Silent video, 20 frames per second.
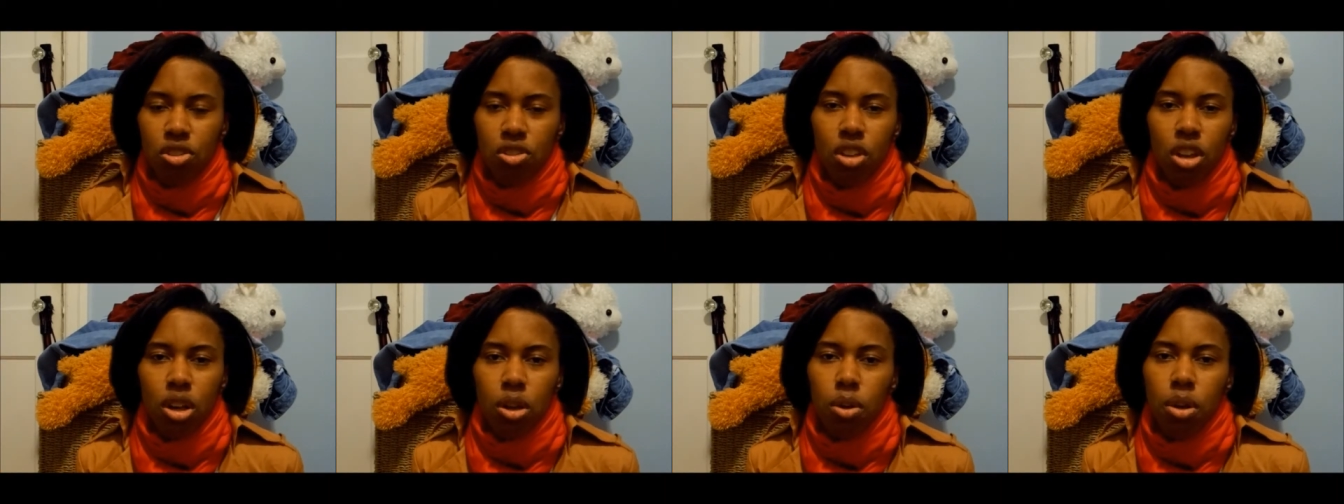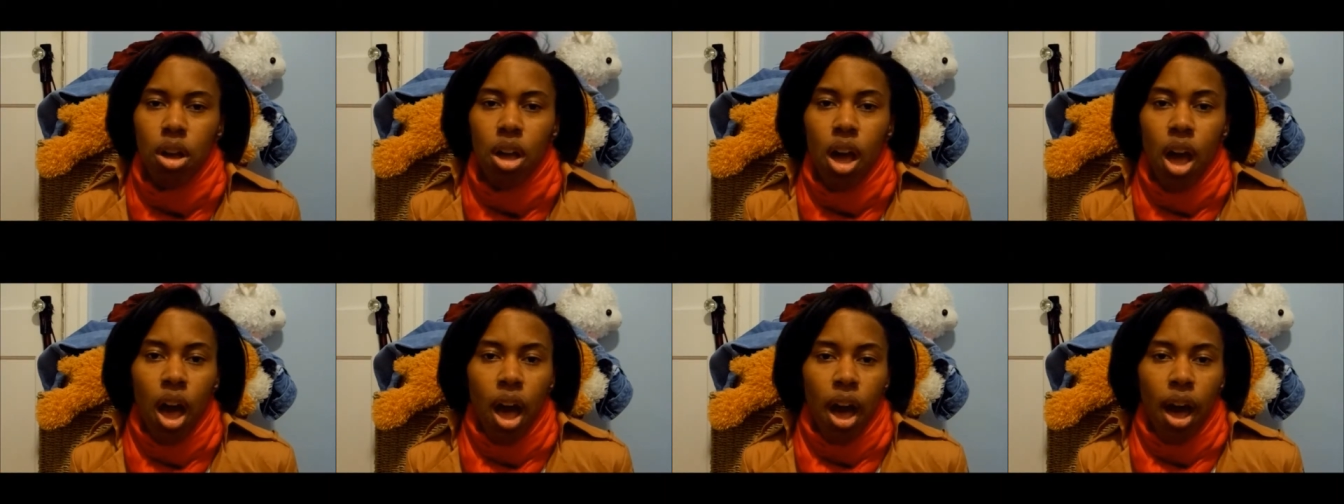So,
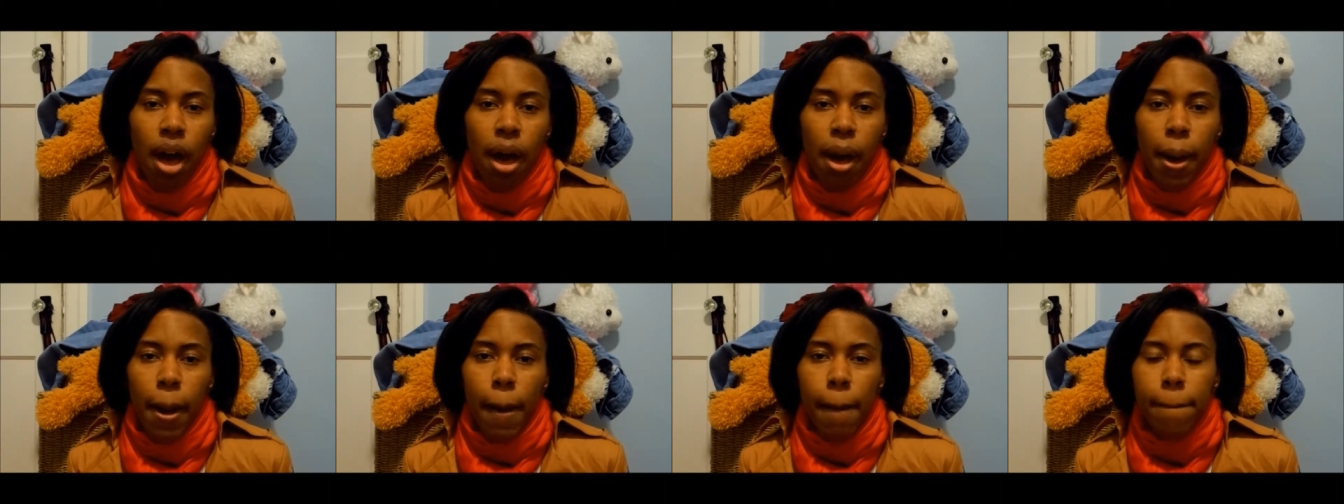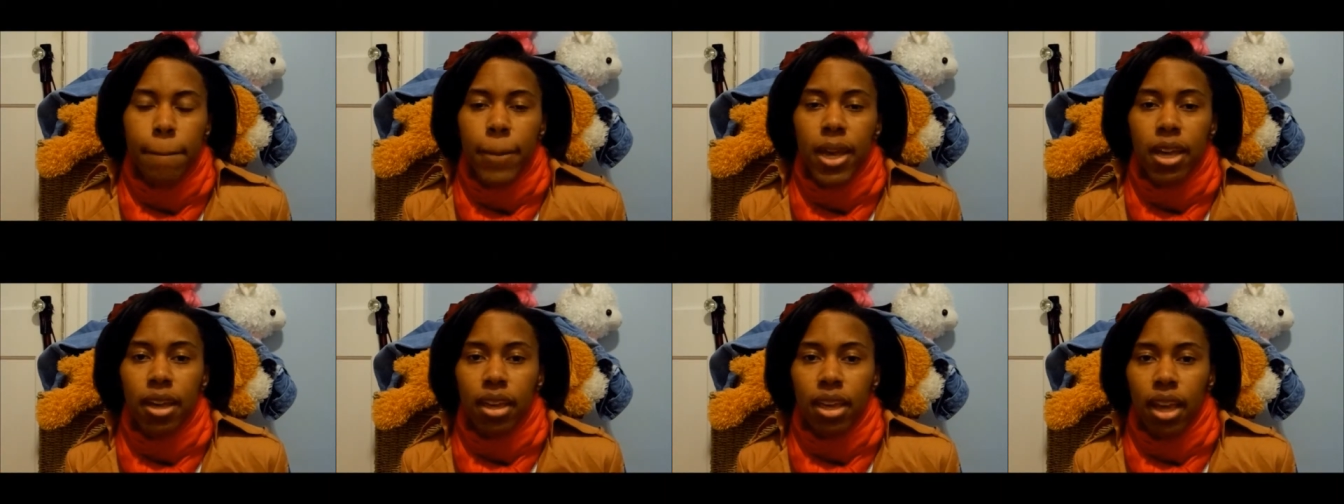um,
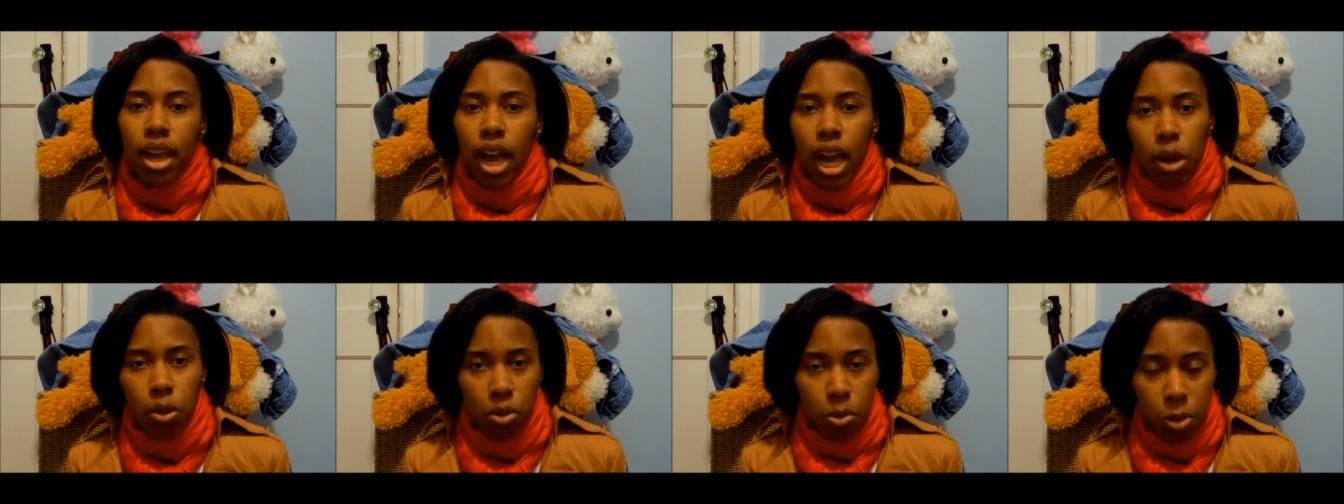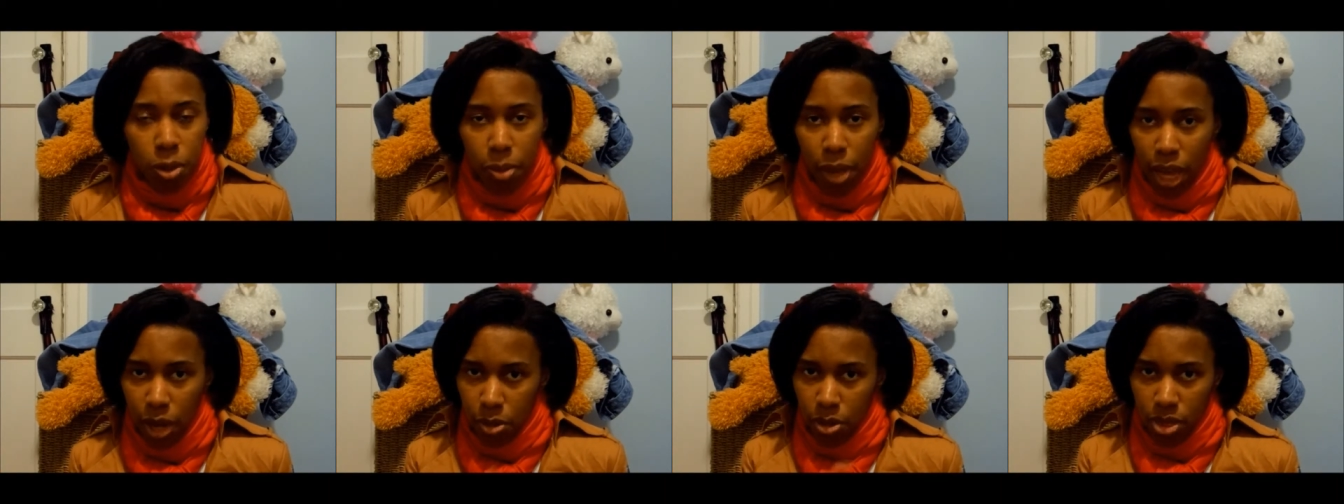yeah, I will be
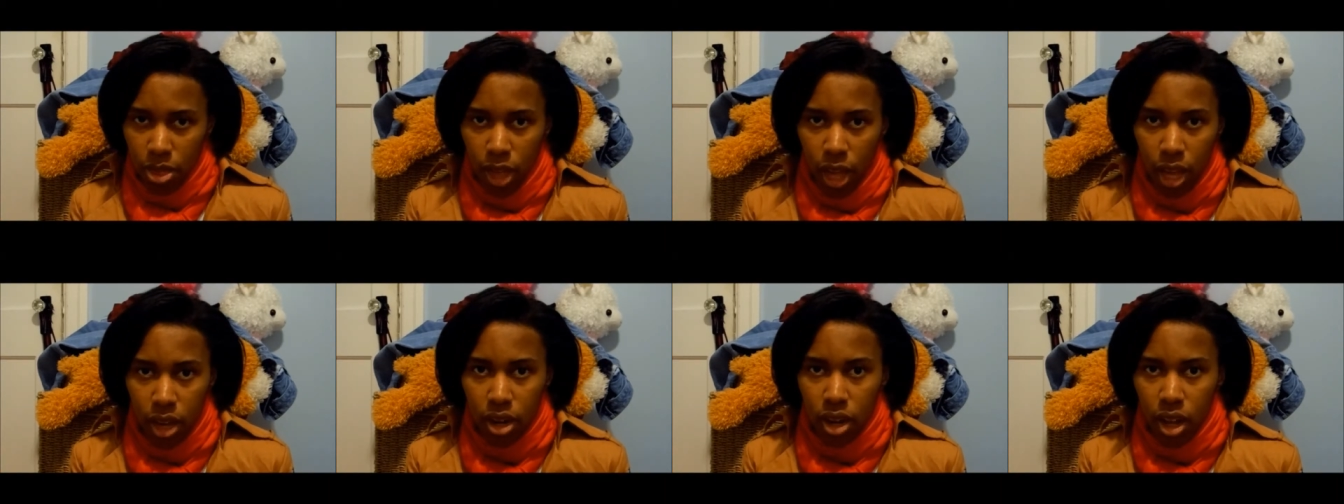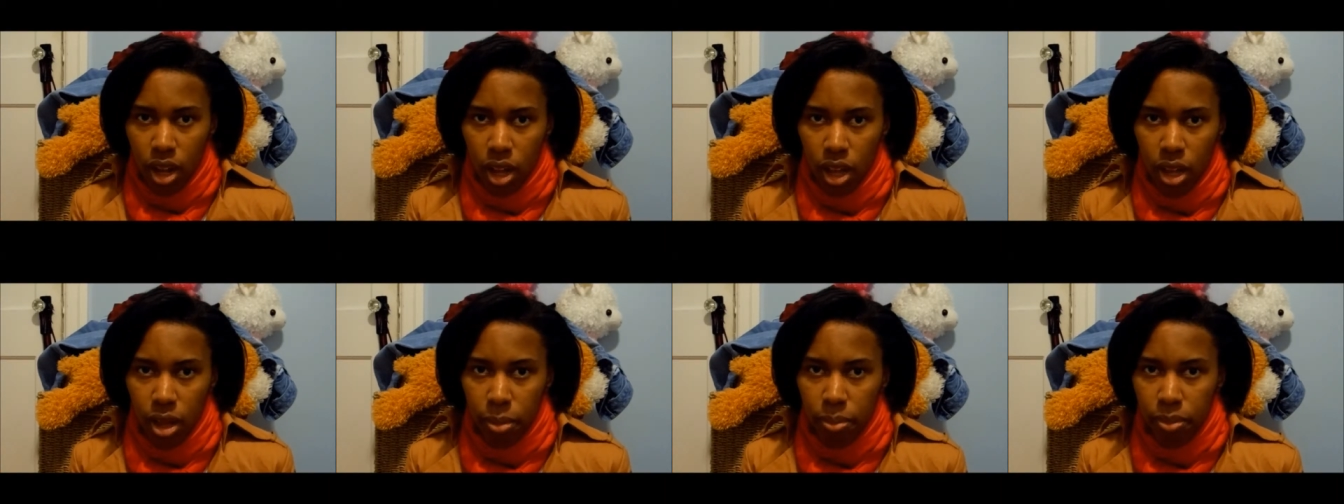back with that,
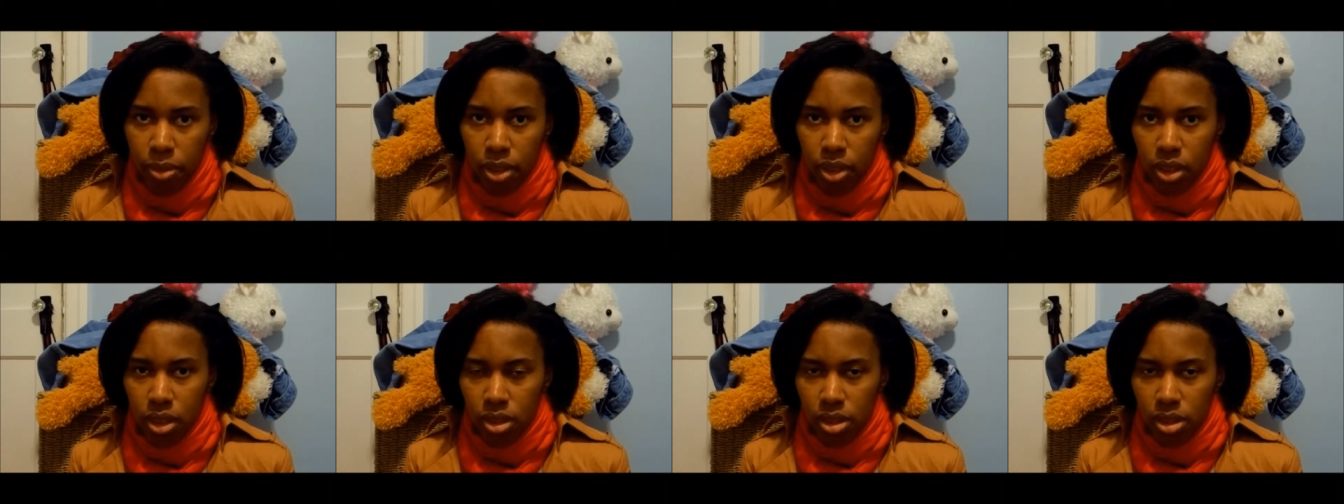um,